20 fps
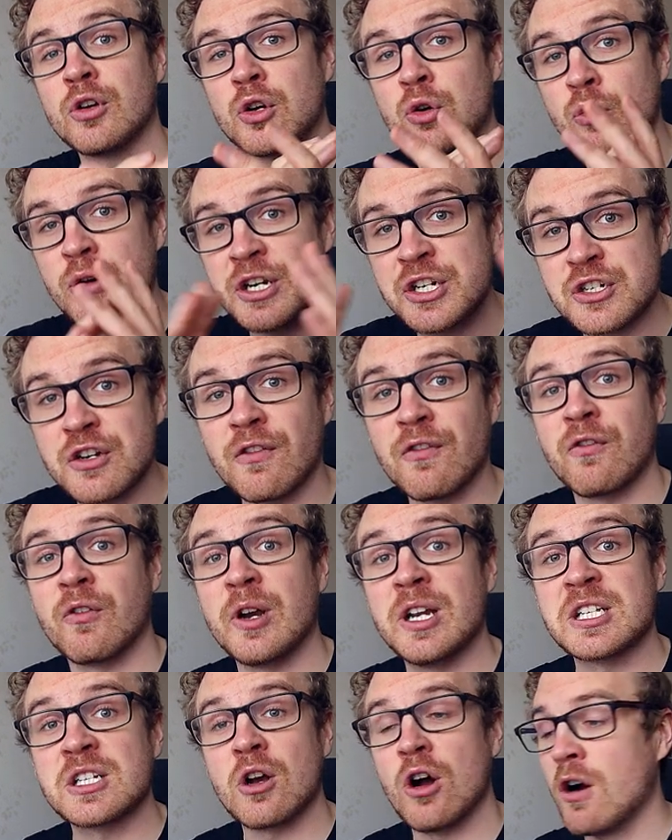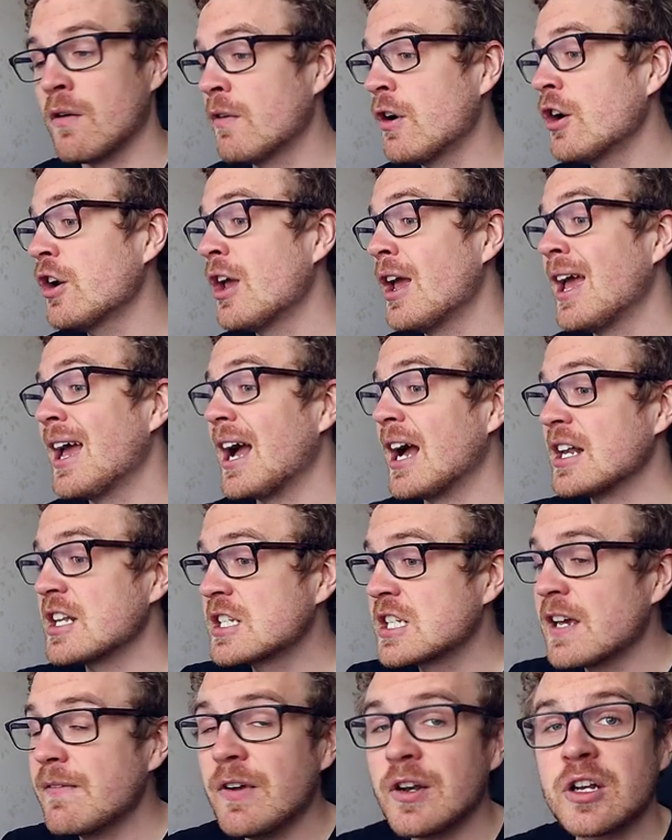tuition fees covered and
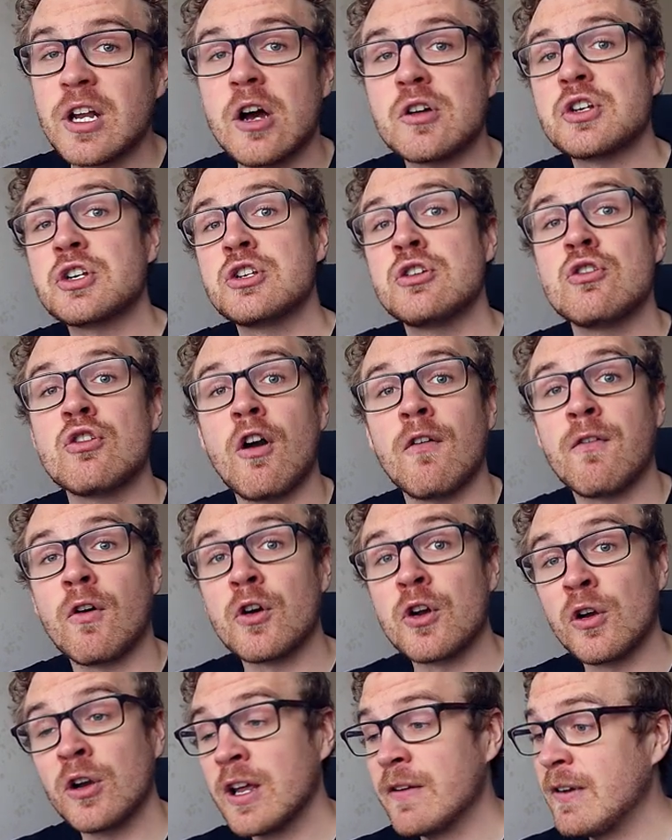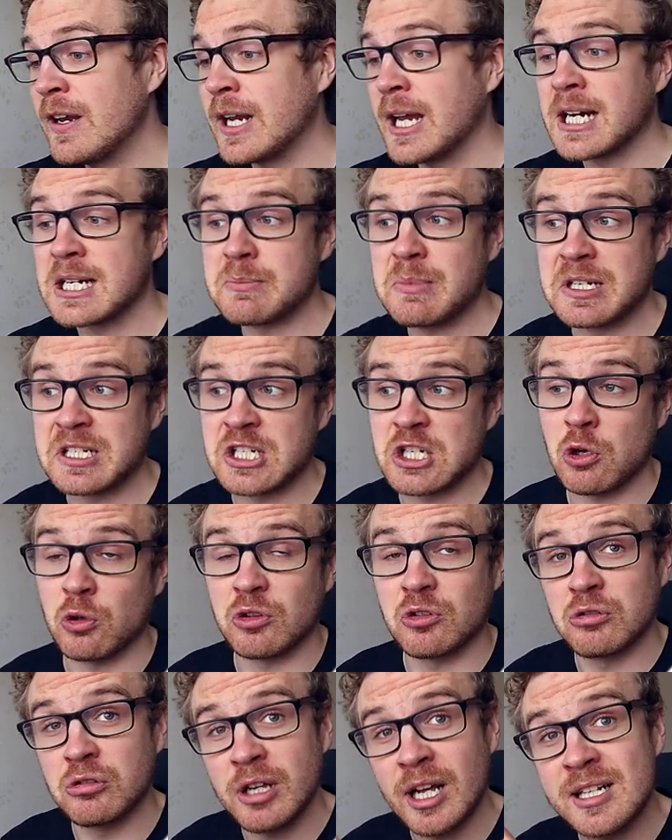7,000 euro for your living expenses. So
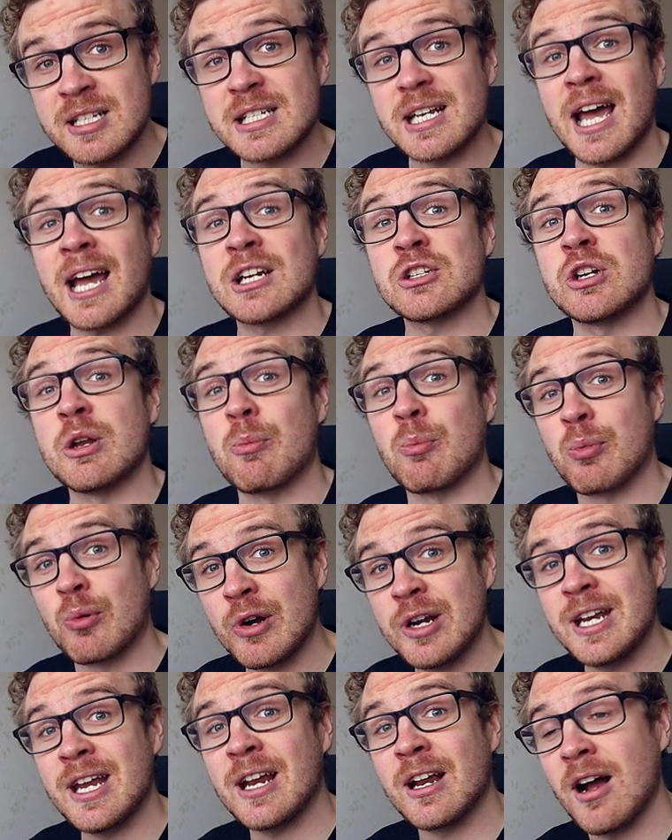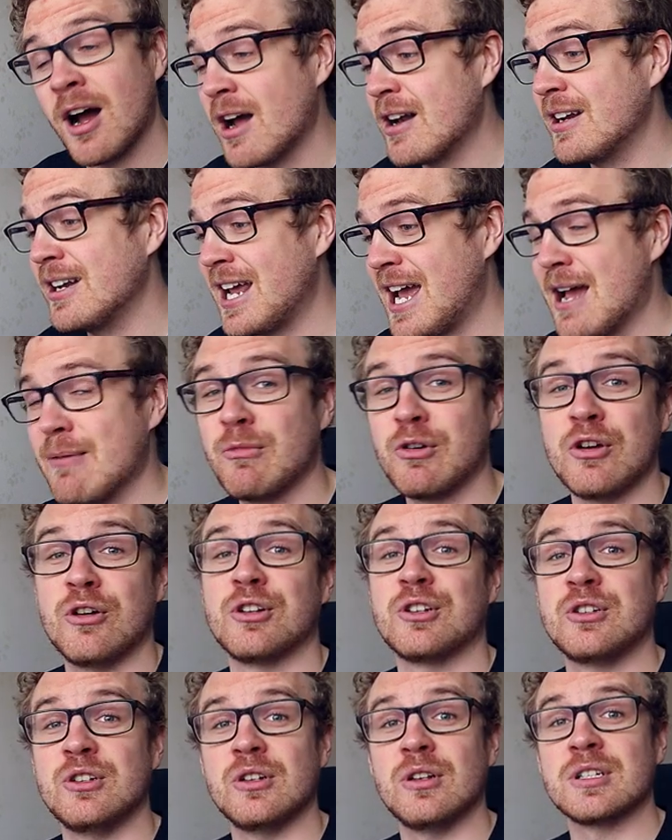that's actually pretty goddamn
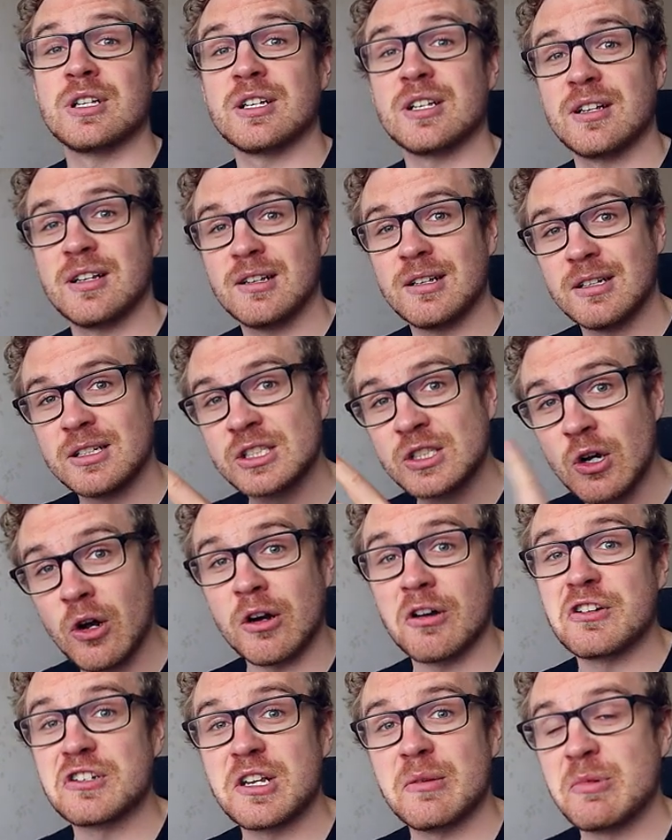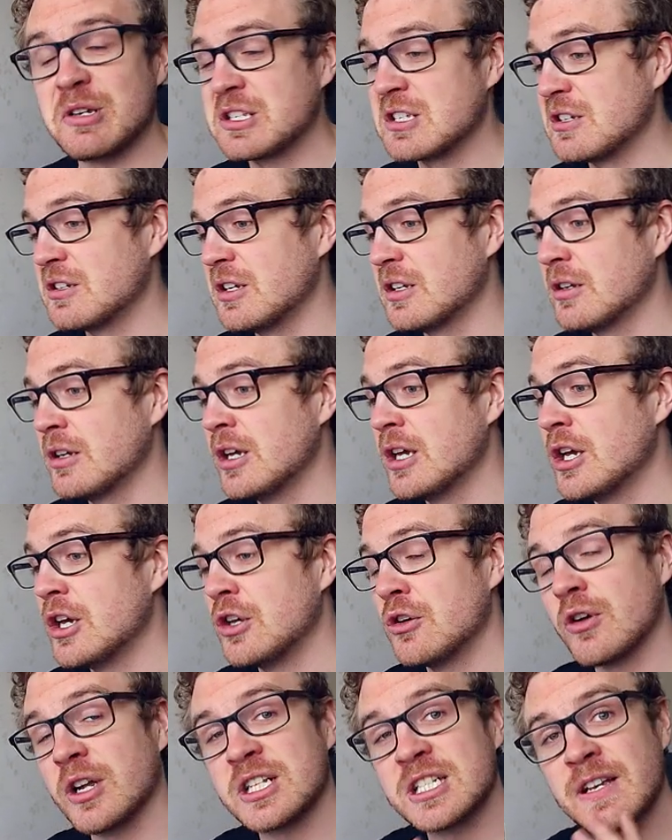good scholarship, isn't it?
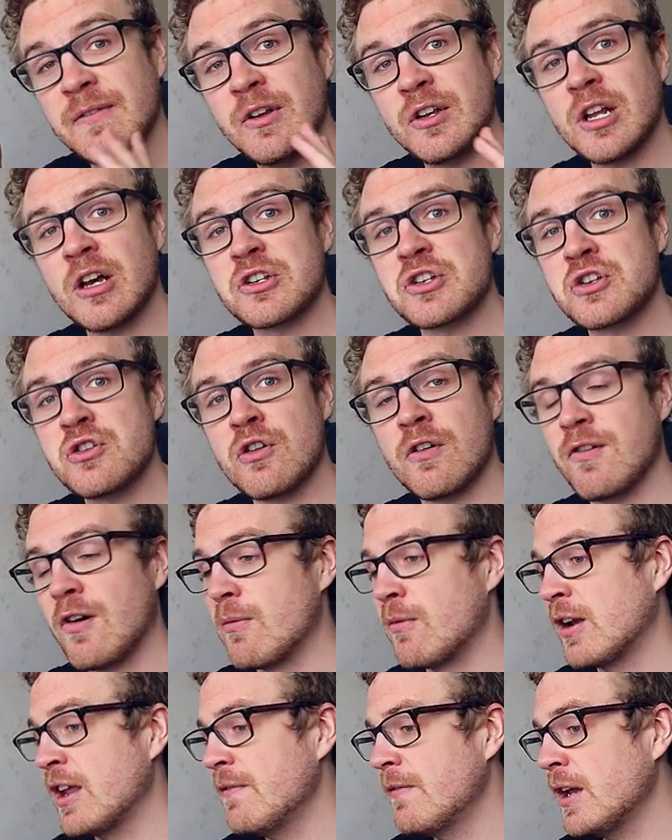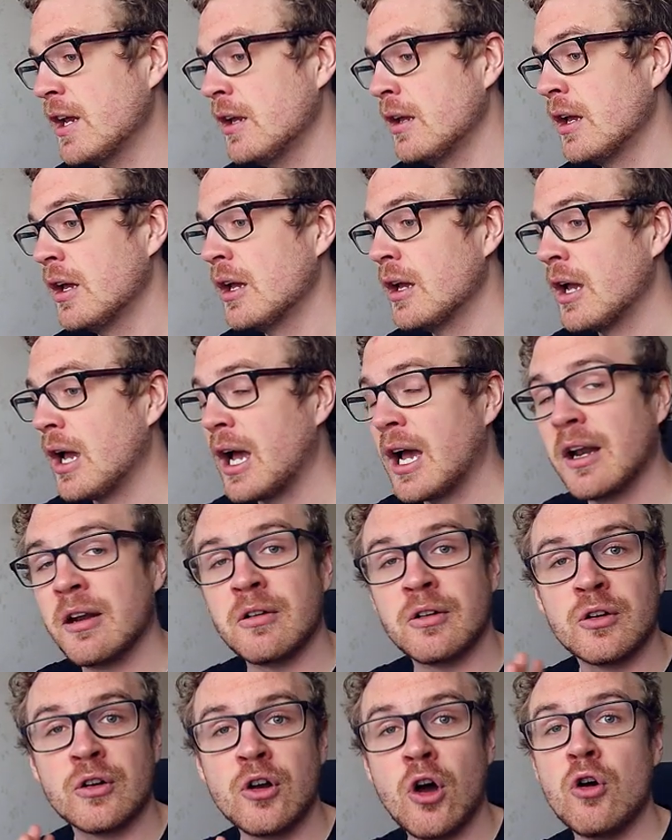You get 7,000 euro for living
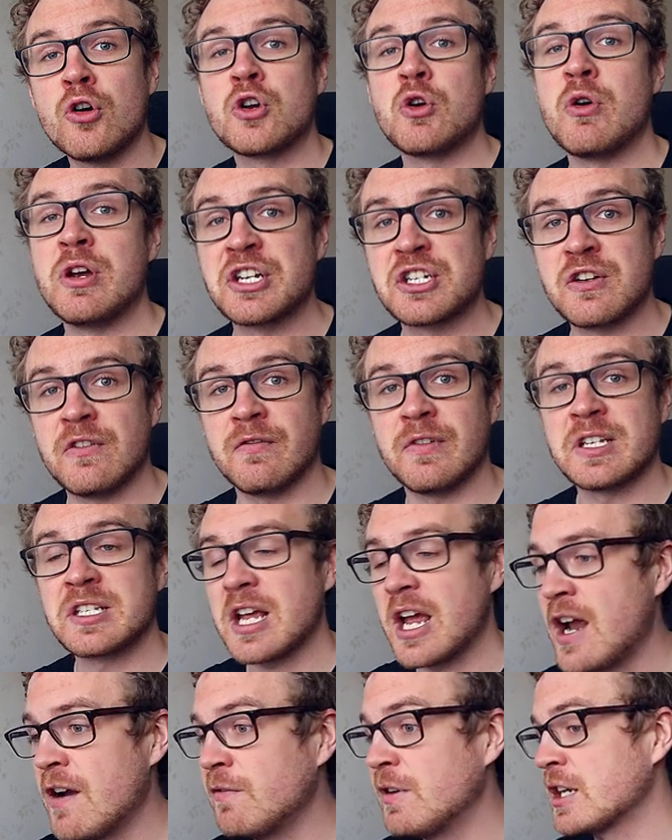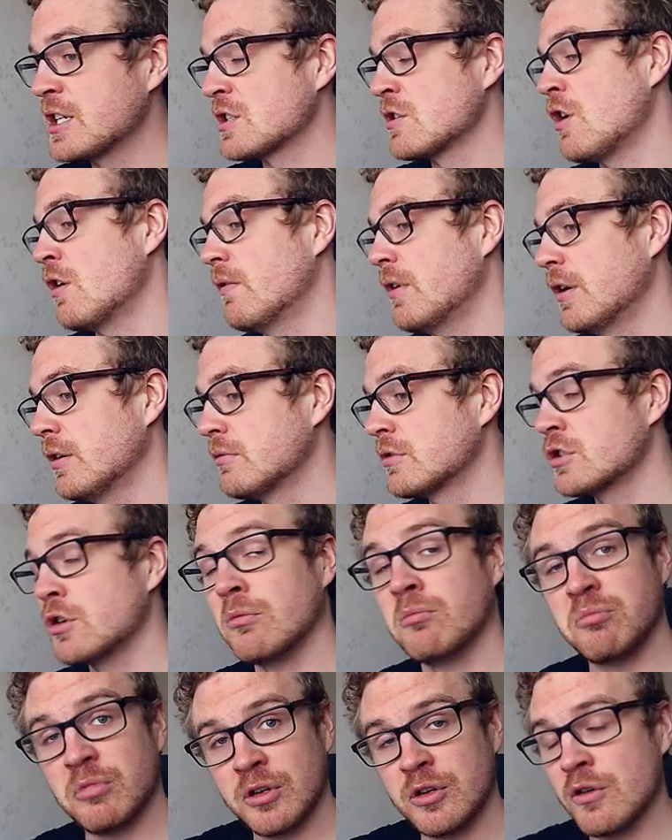and no tuition fees, everything's covered.
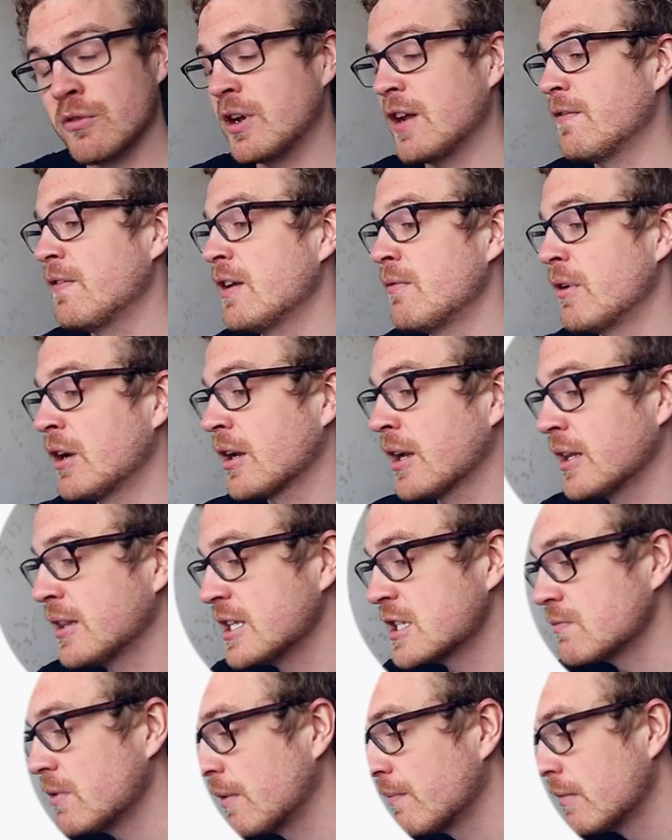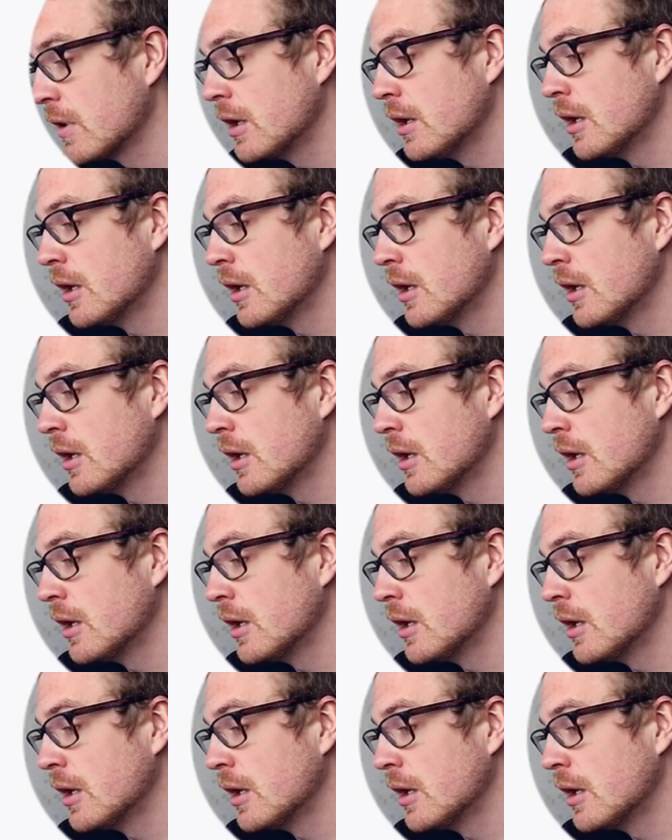So you definitely want to get this one.